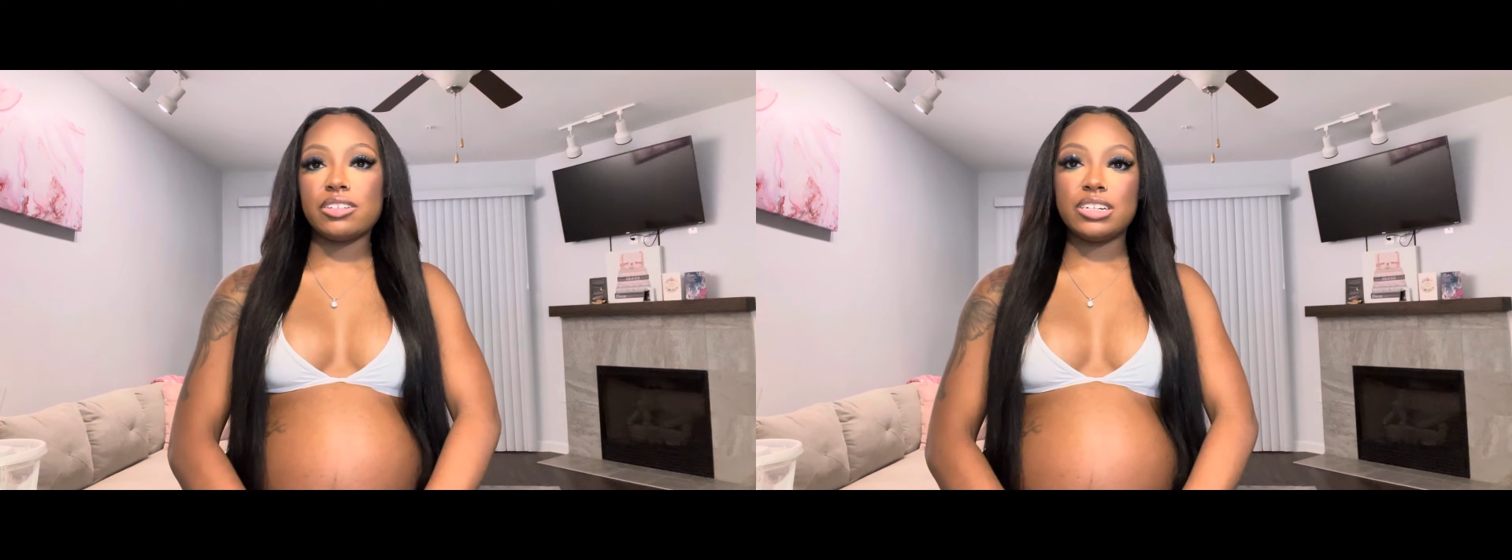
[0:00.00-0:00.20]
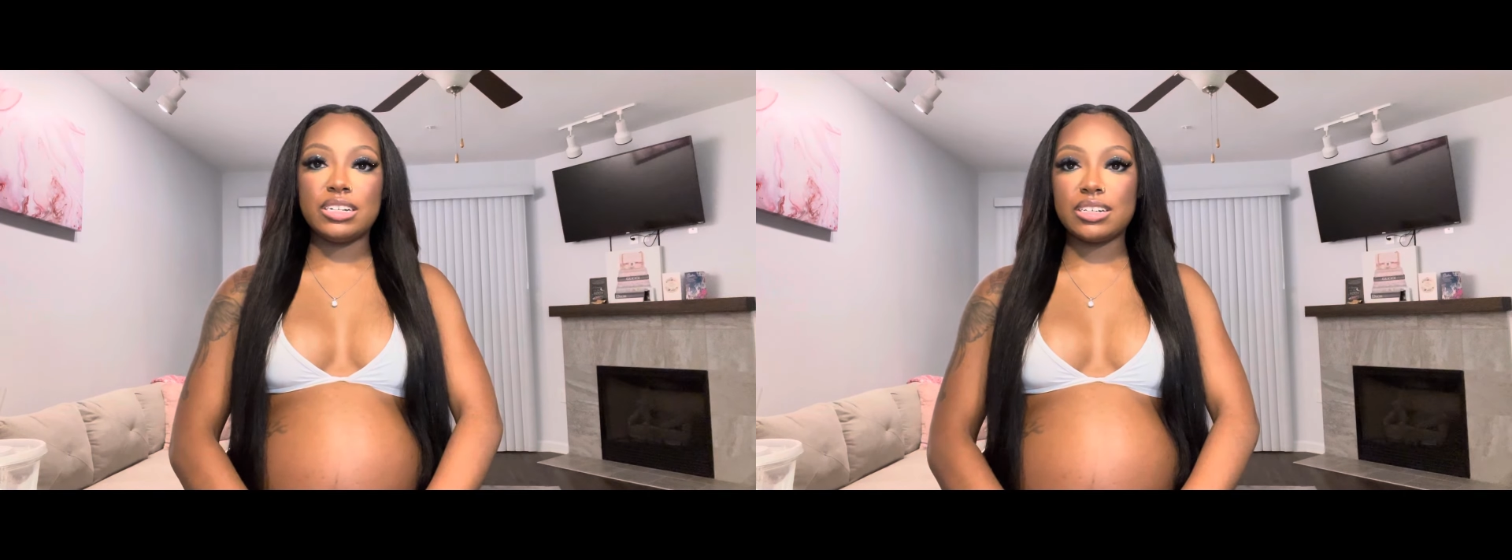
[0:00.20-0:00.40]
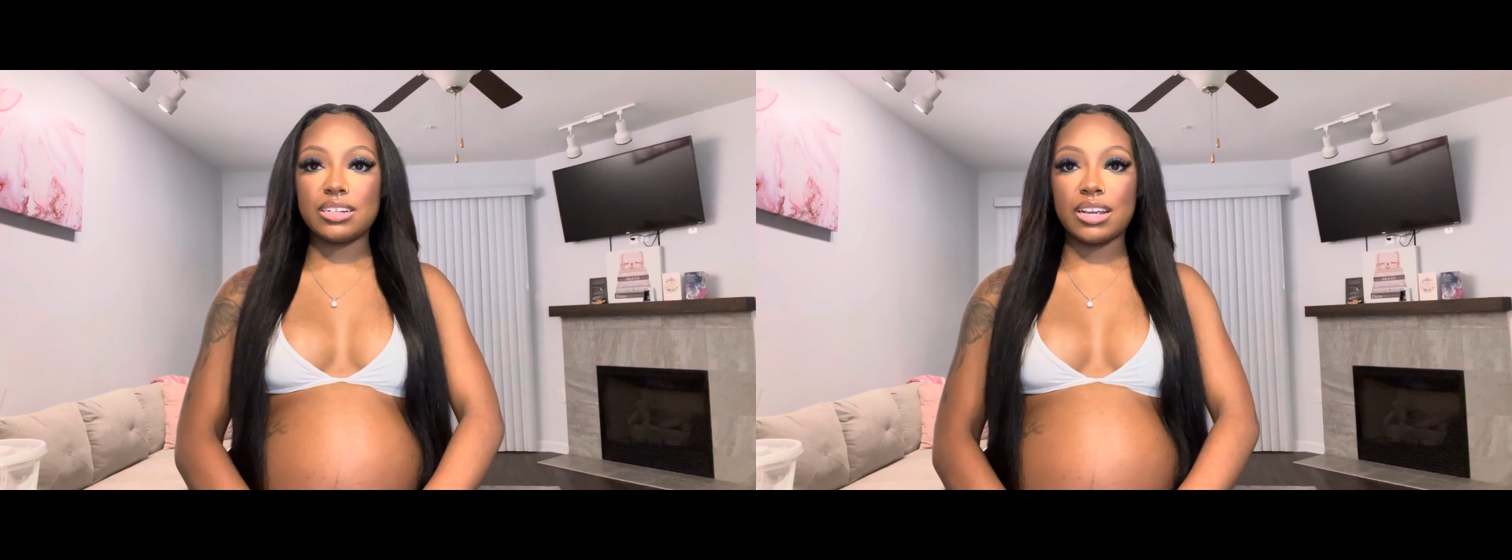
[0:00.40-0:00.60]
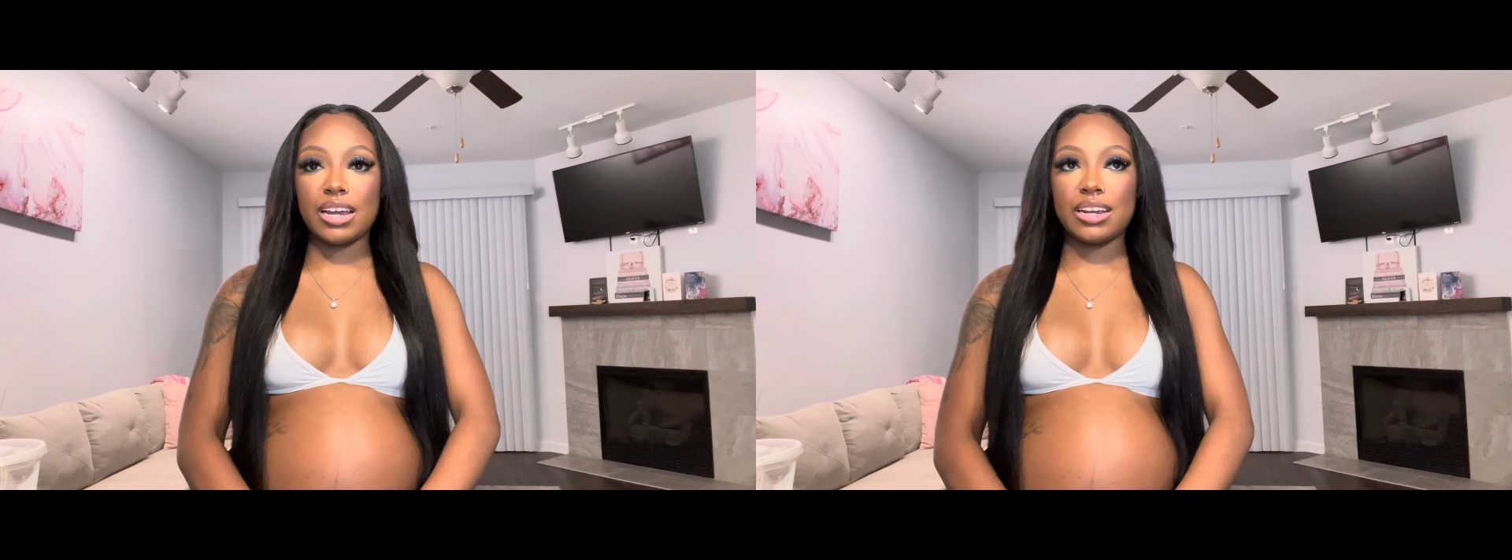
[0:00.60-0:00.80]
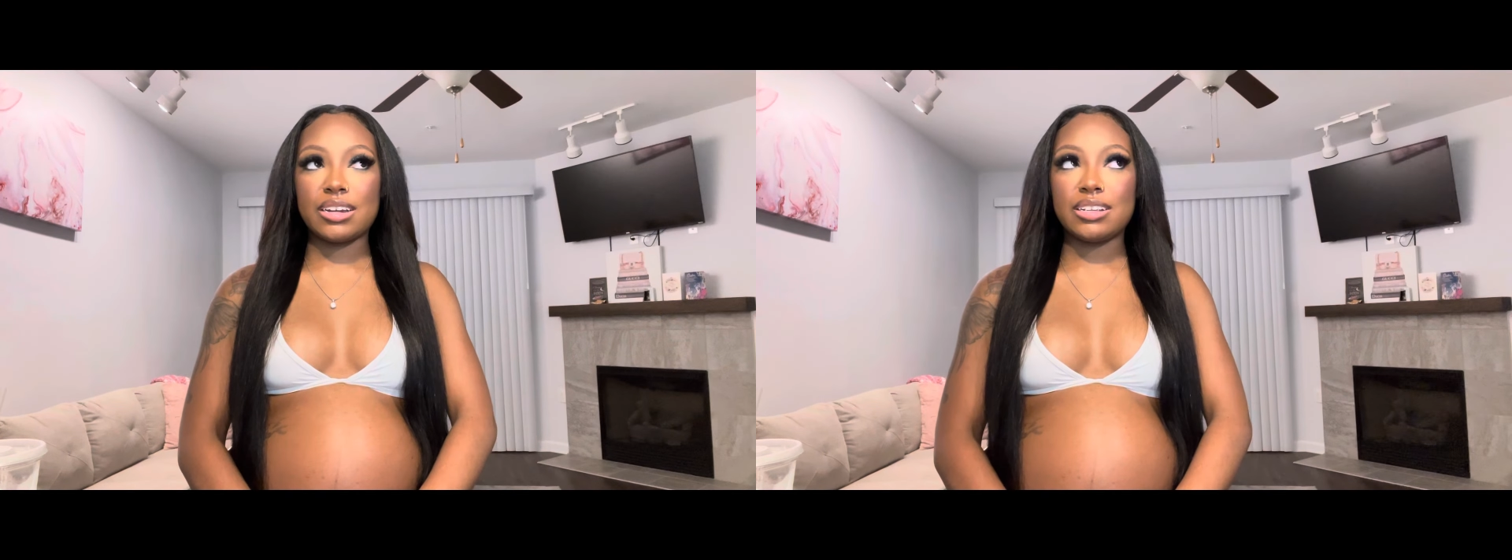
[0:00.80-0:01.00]
she didn't
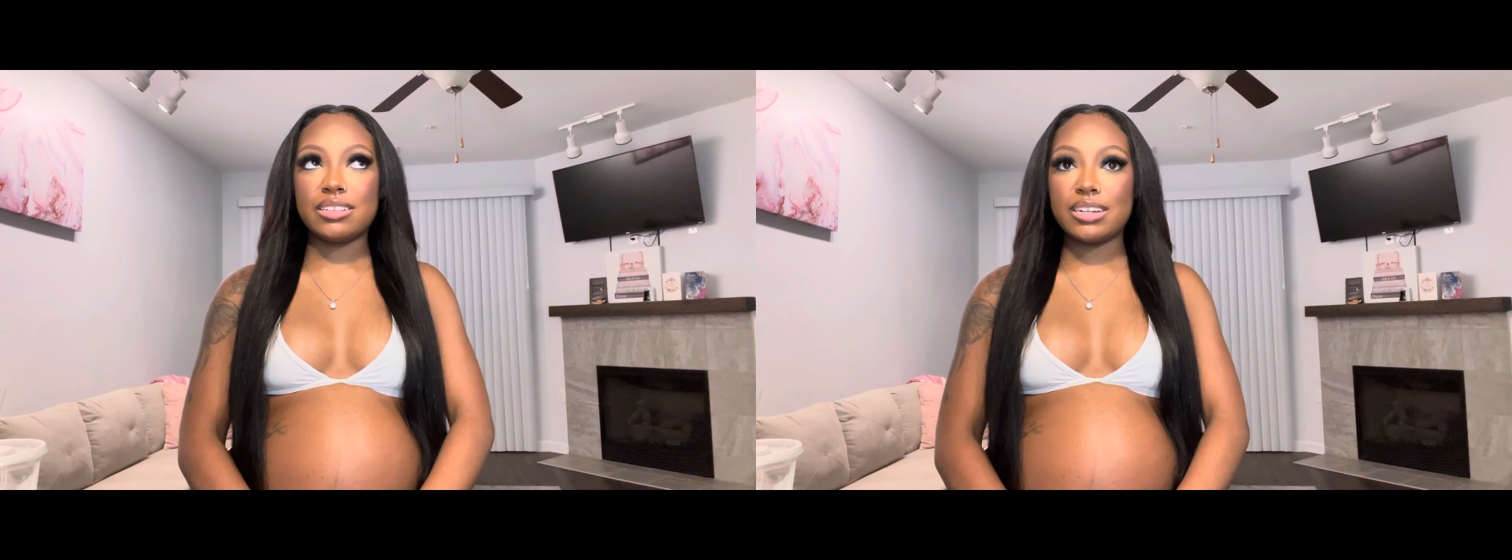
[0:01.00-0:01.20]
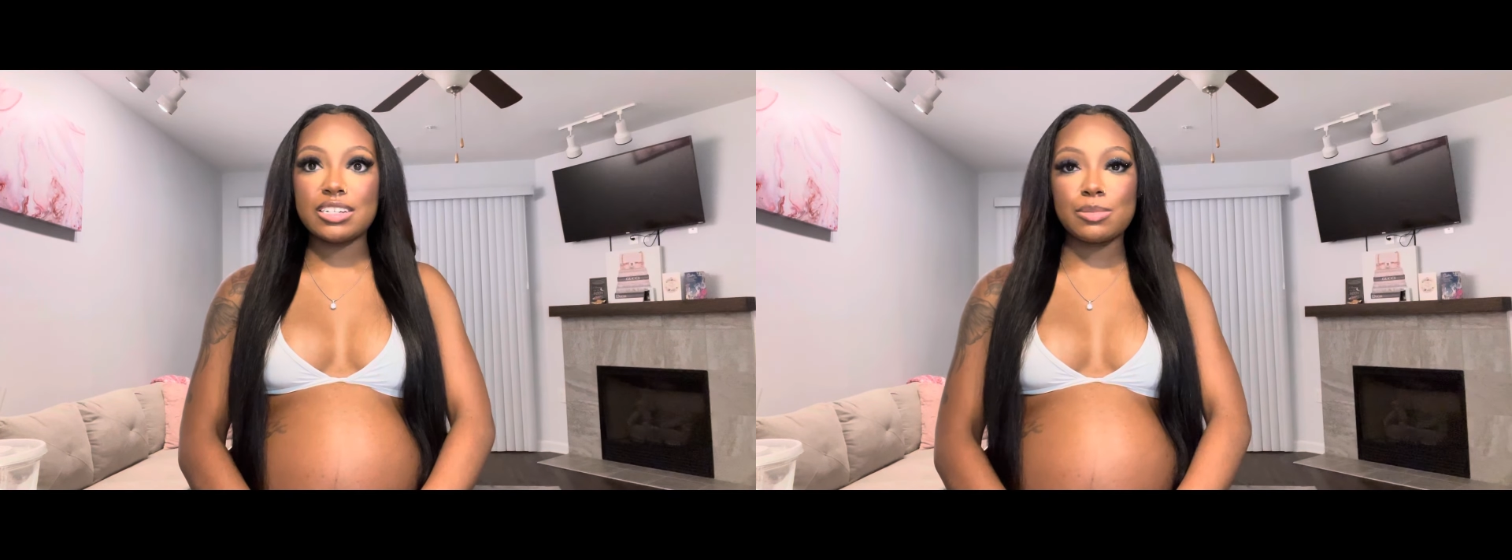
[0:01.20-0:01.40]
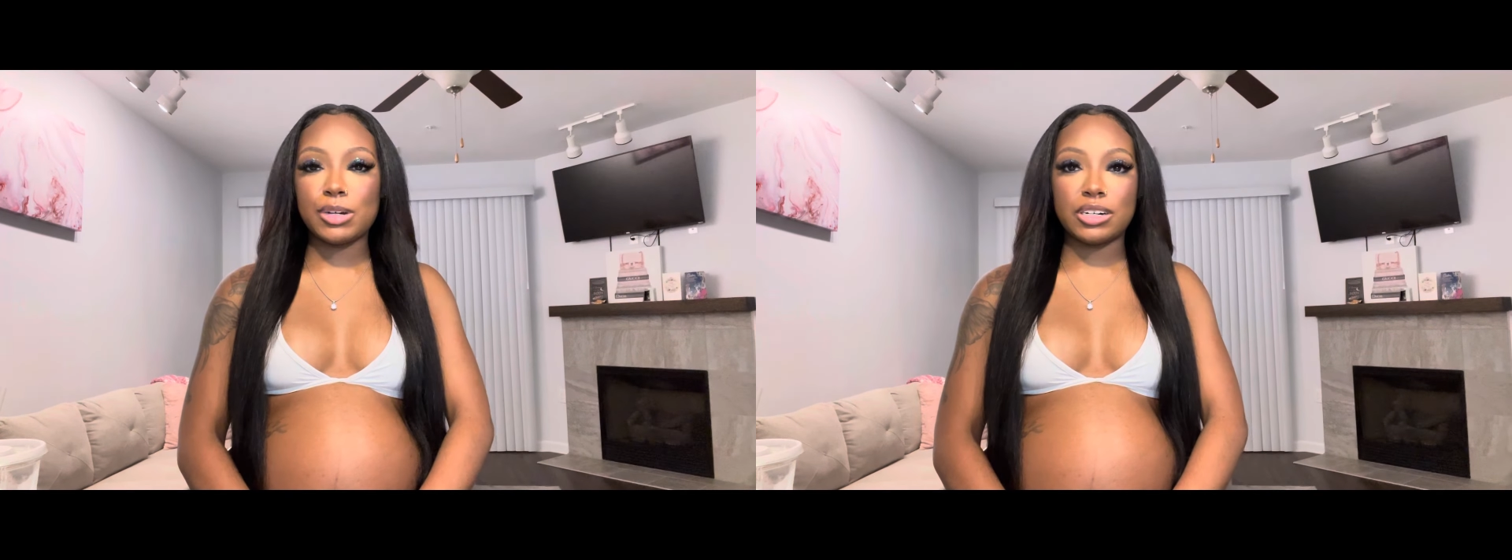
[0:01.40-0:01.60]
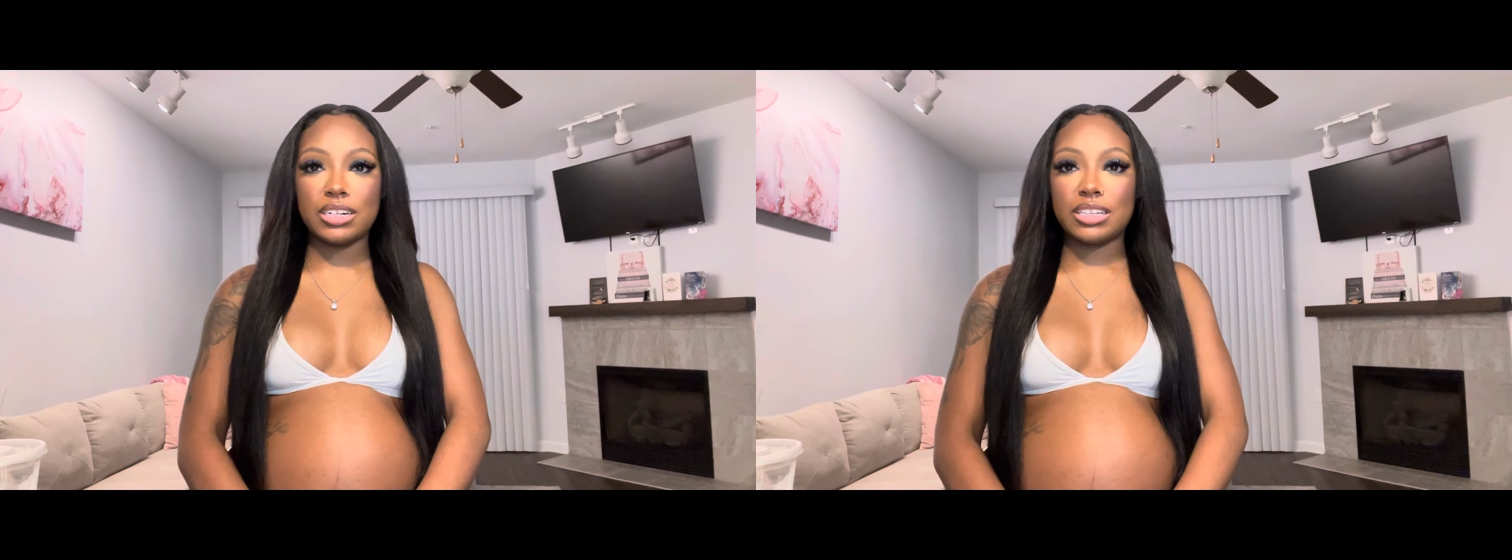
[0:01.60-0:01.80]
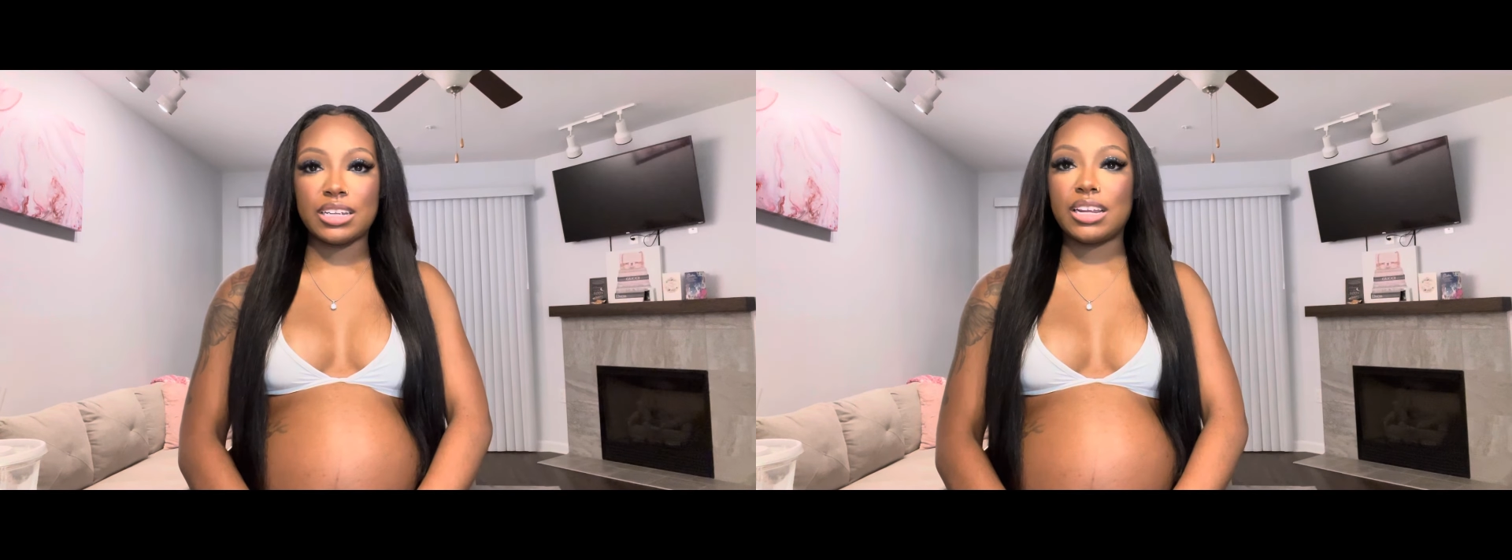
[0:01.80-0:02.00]
like test me or
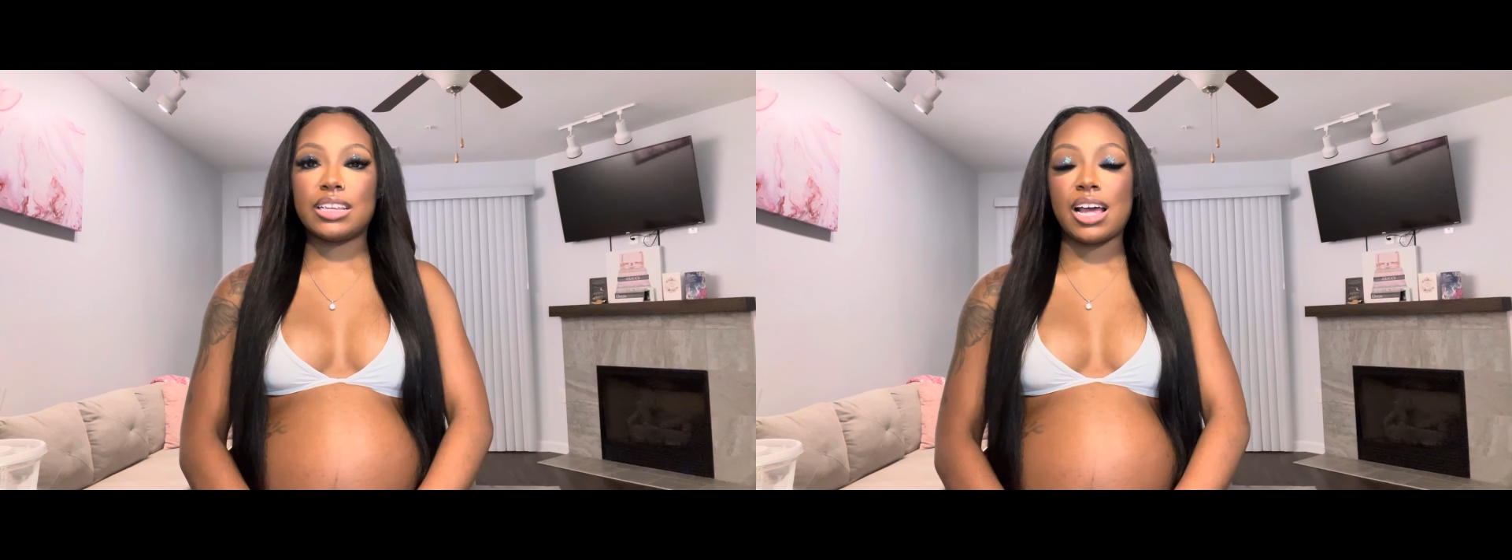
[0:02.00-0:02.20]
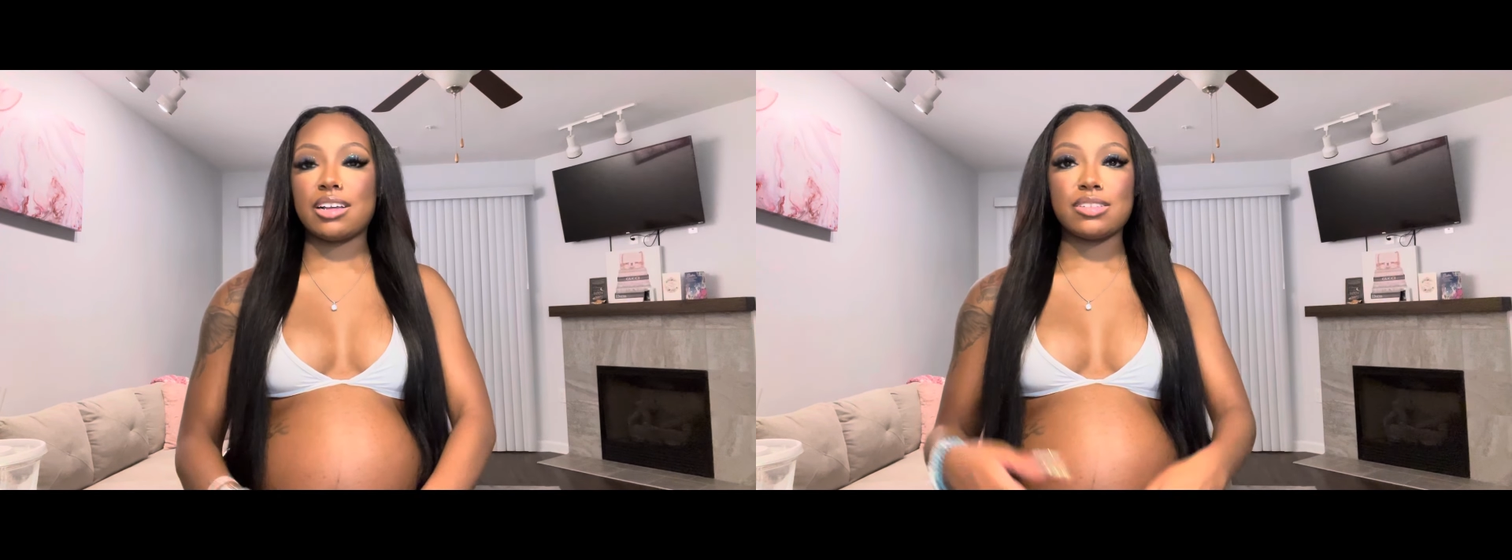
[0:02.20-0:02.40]
anything like that.